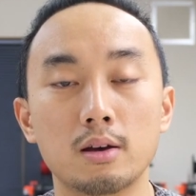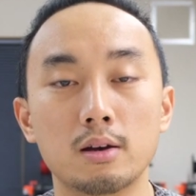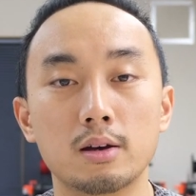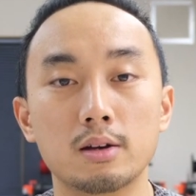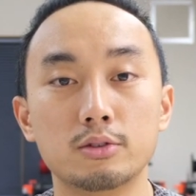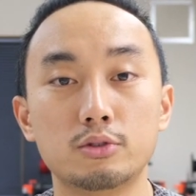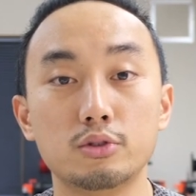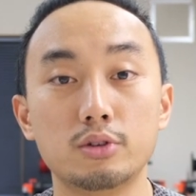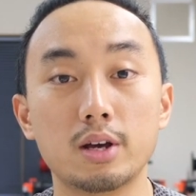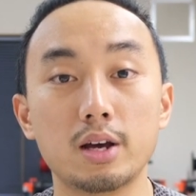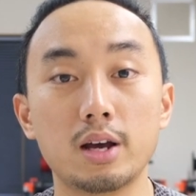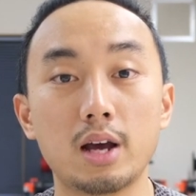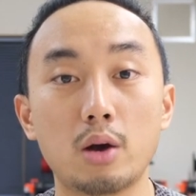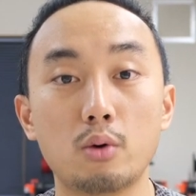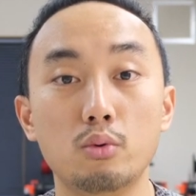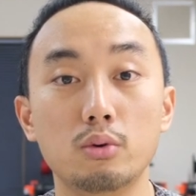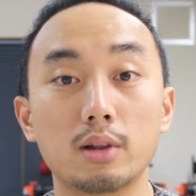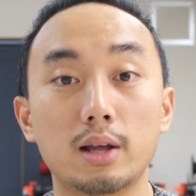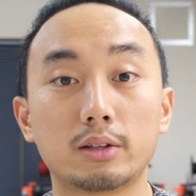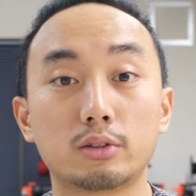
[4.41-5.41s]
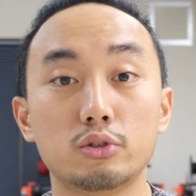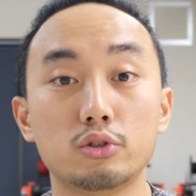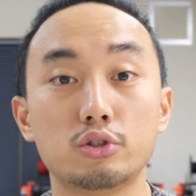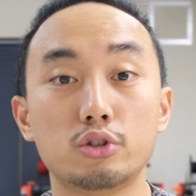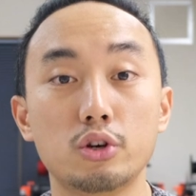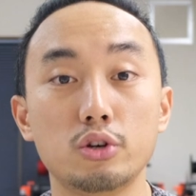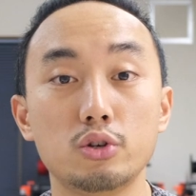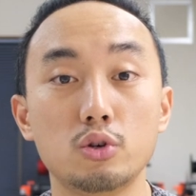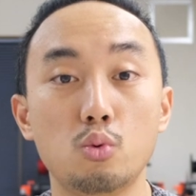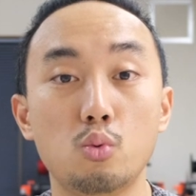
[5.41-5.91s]
And today I would like to
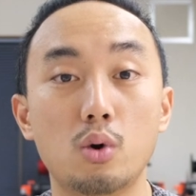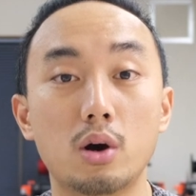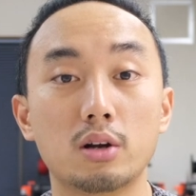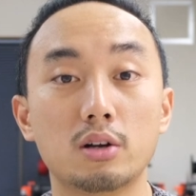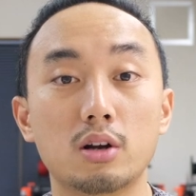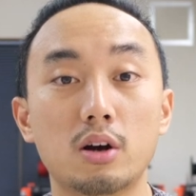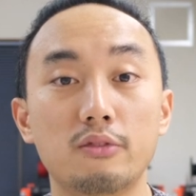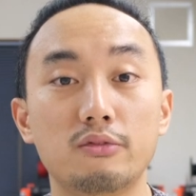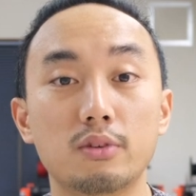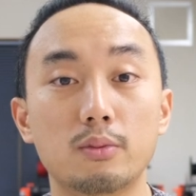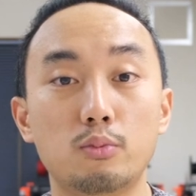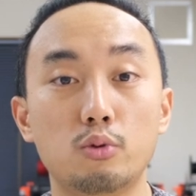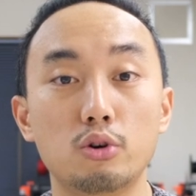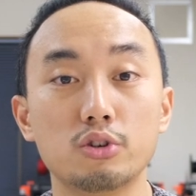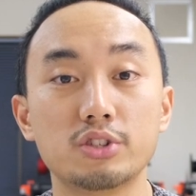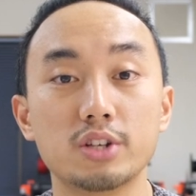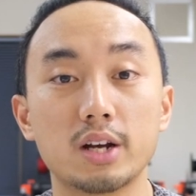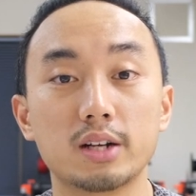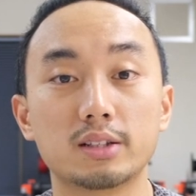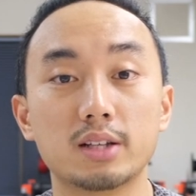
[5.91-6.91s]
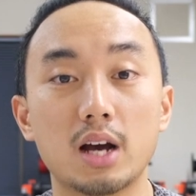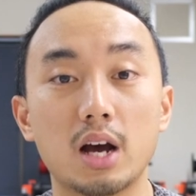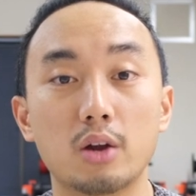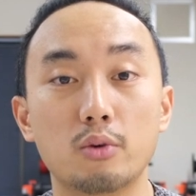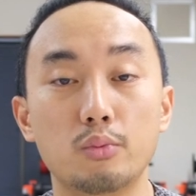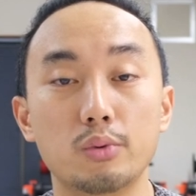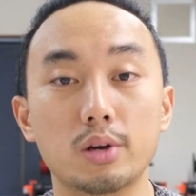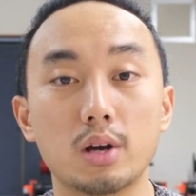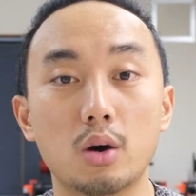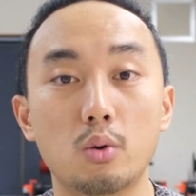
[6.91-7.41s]
show you one of the projects
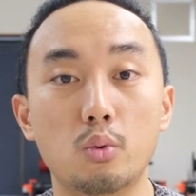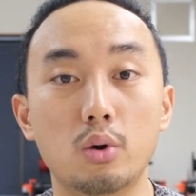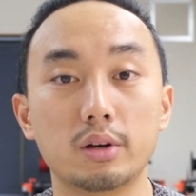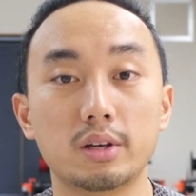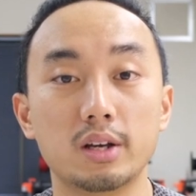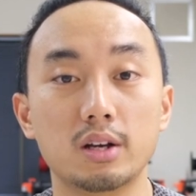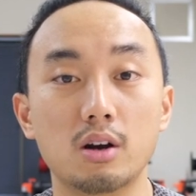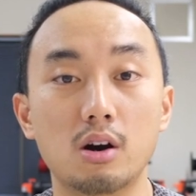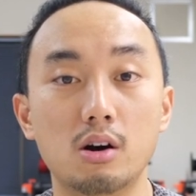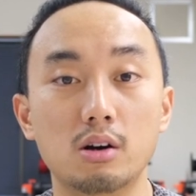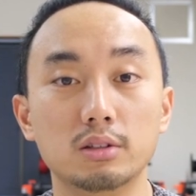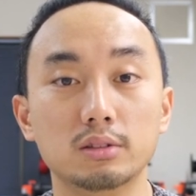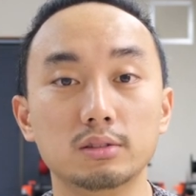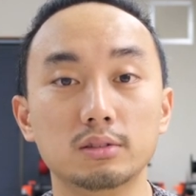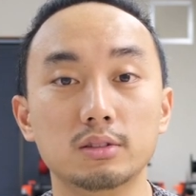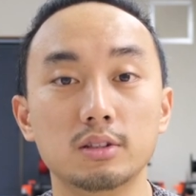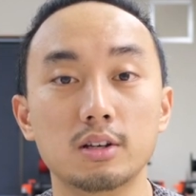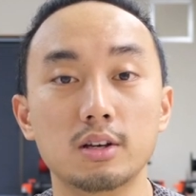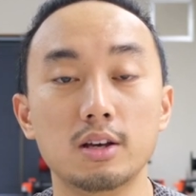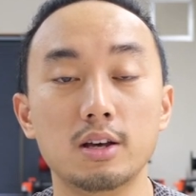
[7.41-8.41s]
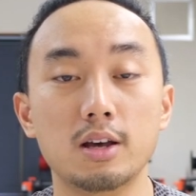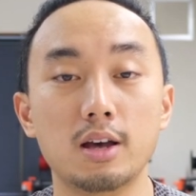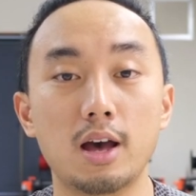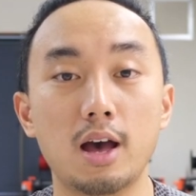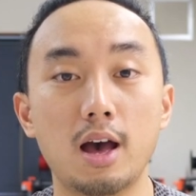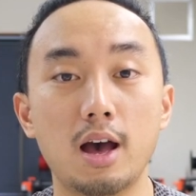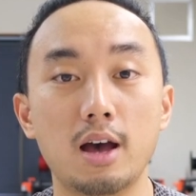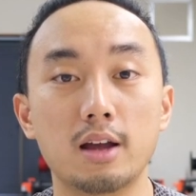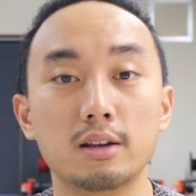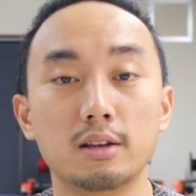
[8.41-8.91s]
that we are working on,
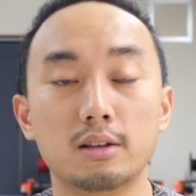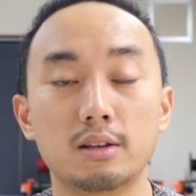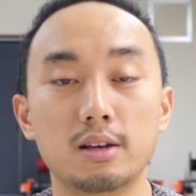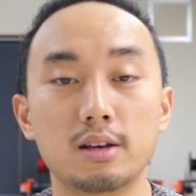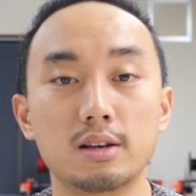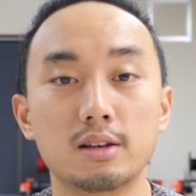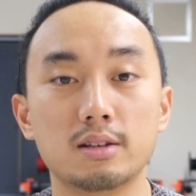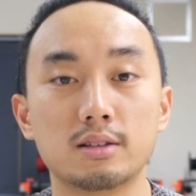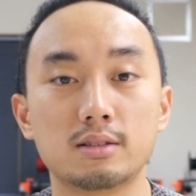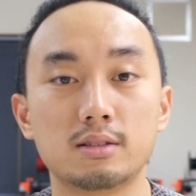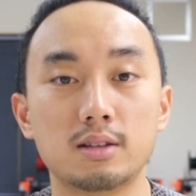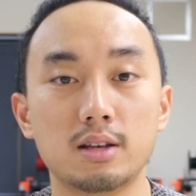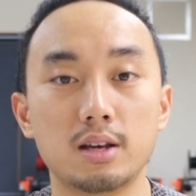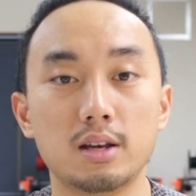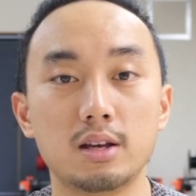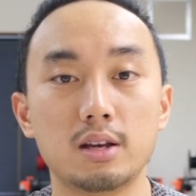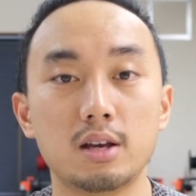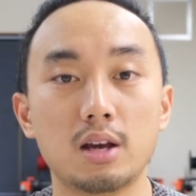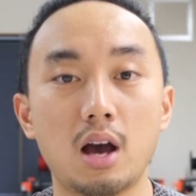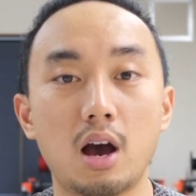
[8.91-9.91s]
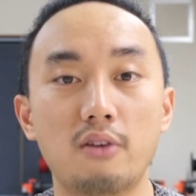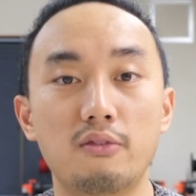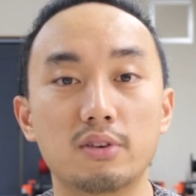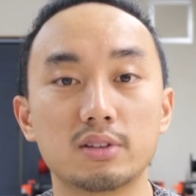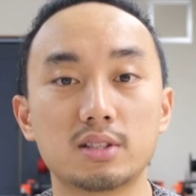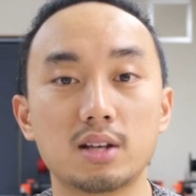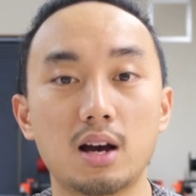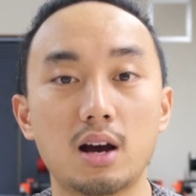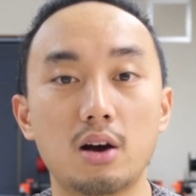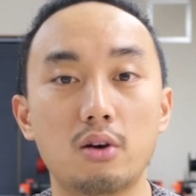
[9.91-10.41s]
and it is the
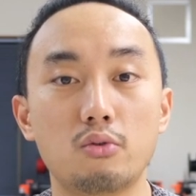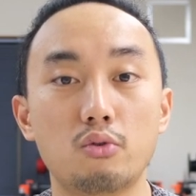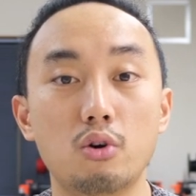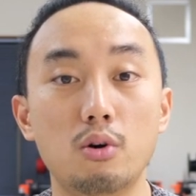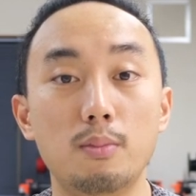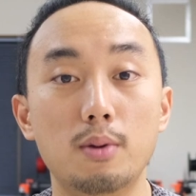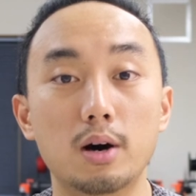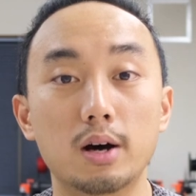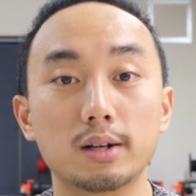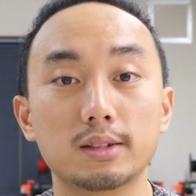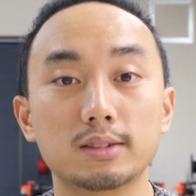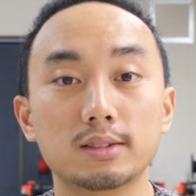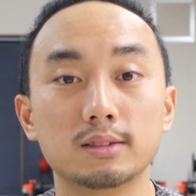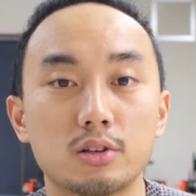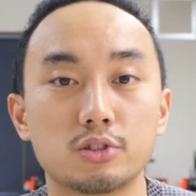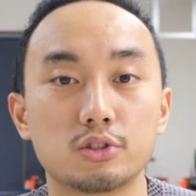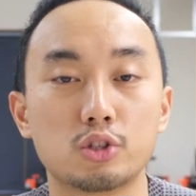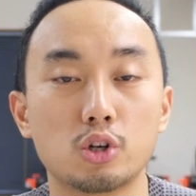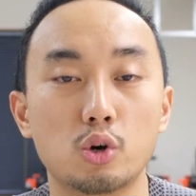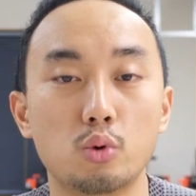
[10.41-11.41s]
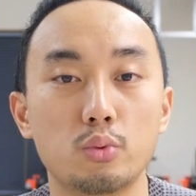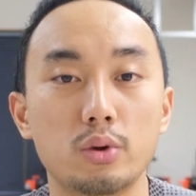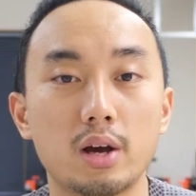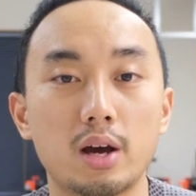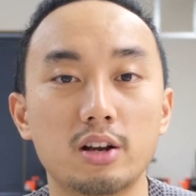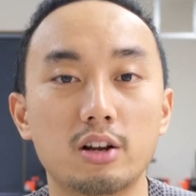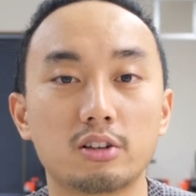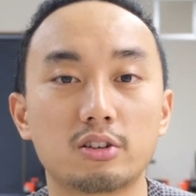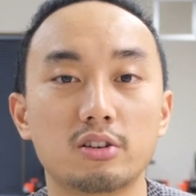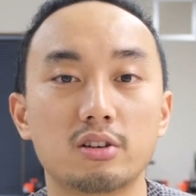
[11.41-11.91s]
avatar robot. So we
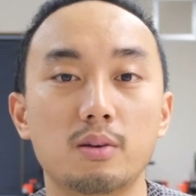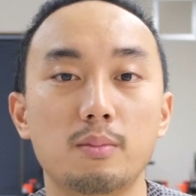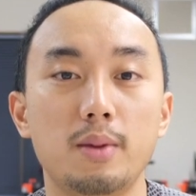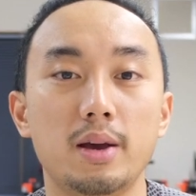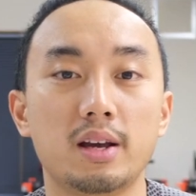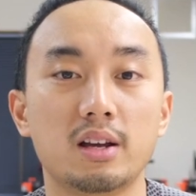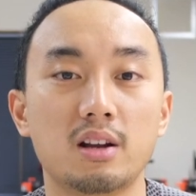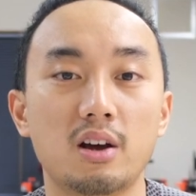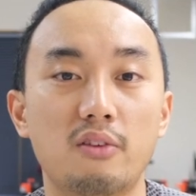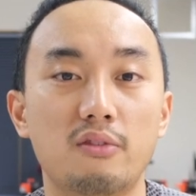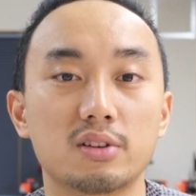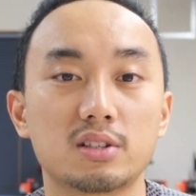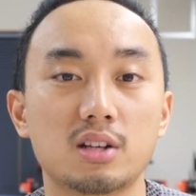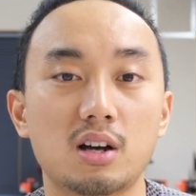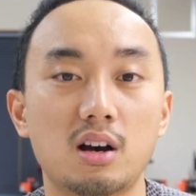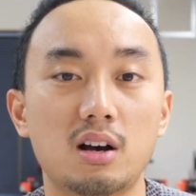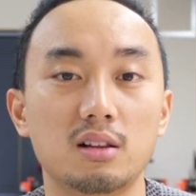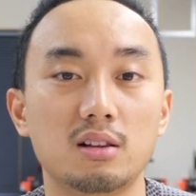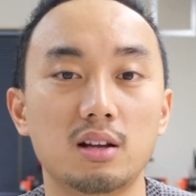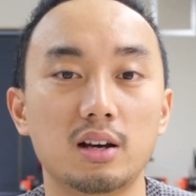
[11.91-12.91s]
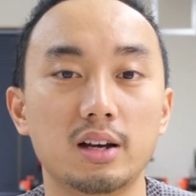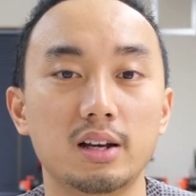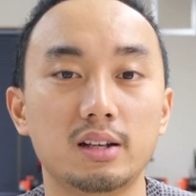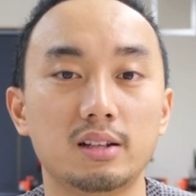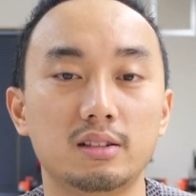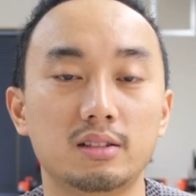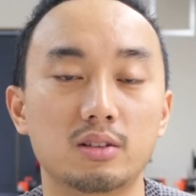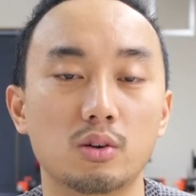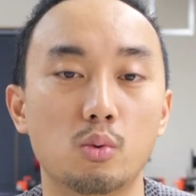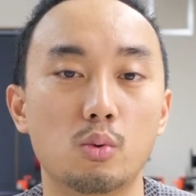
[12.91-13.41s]
are not going to make an avatar
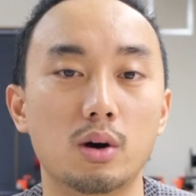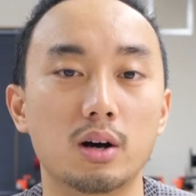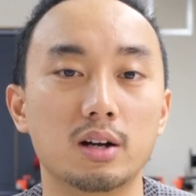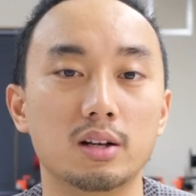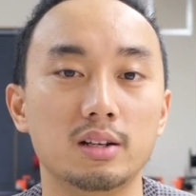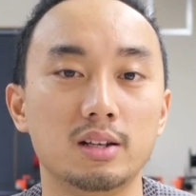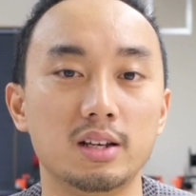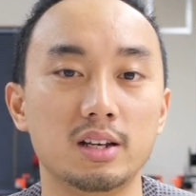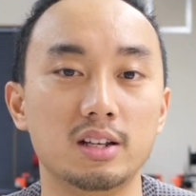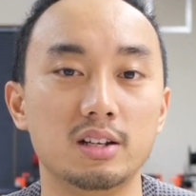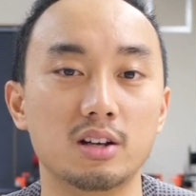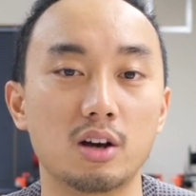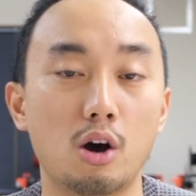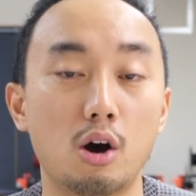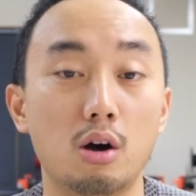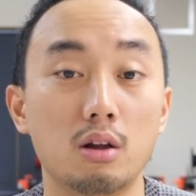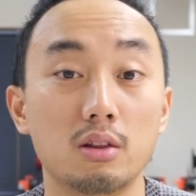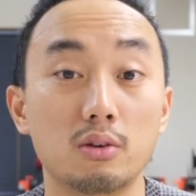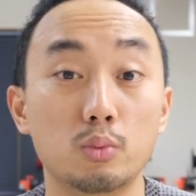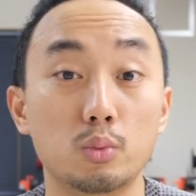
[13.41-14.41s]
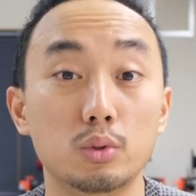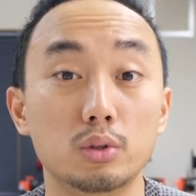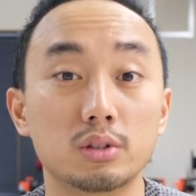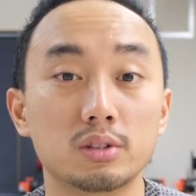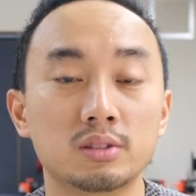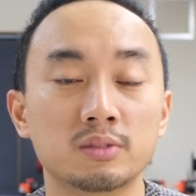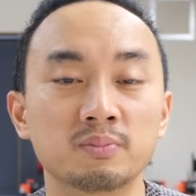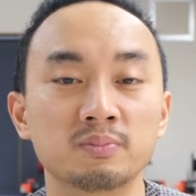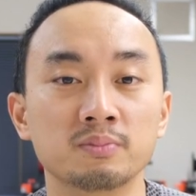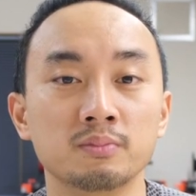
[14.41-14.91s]
like the one in the
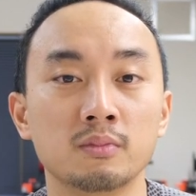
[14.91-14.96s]
Hollywood